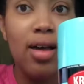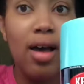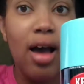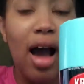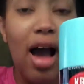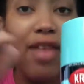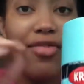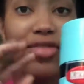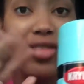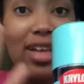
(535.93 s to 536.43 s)

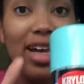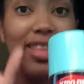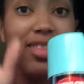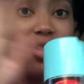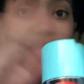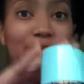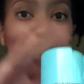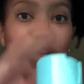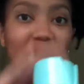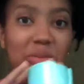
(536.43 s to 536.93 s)
I feel like the
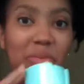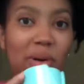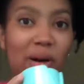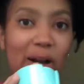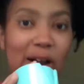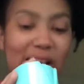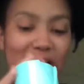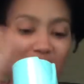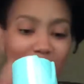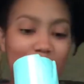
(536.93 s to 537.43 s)
fun
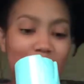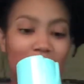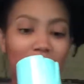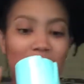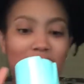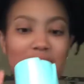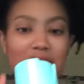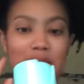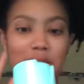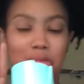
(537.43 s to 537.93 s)
part
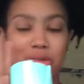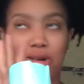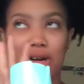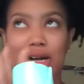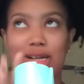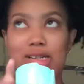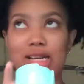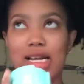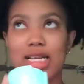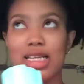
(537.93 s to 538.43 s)
about this
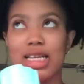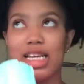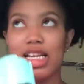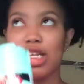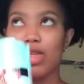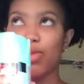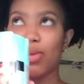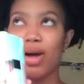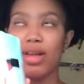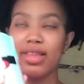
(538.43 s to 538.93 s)
project is,
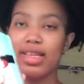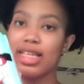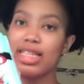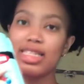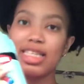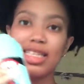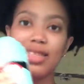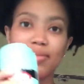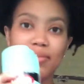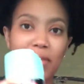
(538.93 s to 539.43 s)
while this
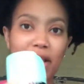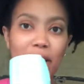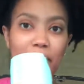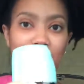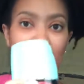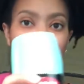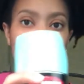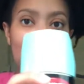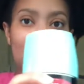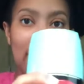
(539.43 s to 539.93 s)
is
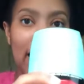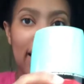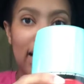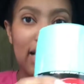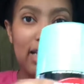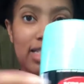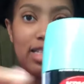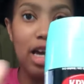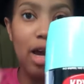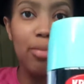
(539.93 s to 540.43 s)
maybe like a
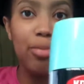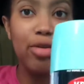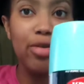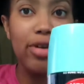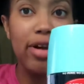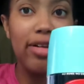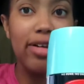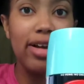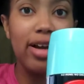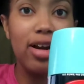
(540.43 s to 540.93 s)

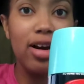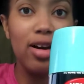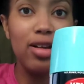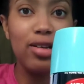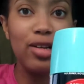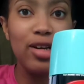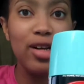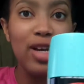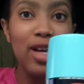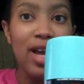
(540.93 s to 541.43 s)
temporary
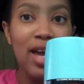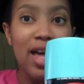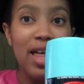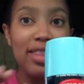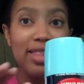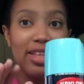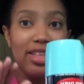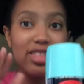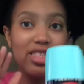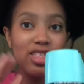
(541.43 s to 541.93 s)
color,
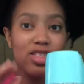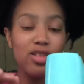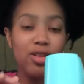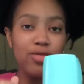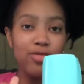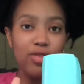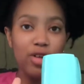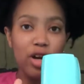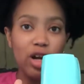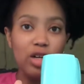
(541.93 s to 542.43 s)
this is the
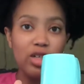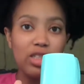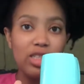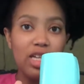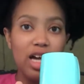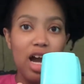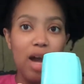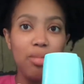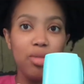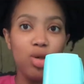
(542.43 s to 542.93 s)
first
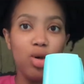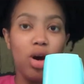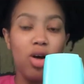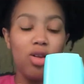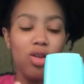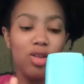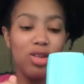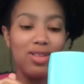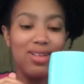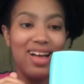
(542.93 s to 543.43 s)
time
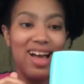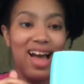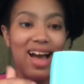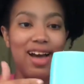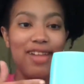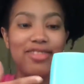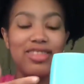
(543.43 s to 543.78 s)
y'all have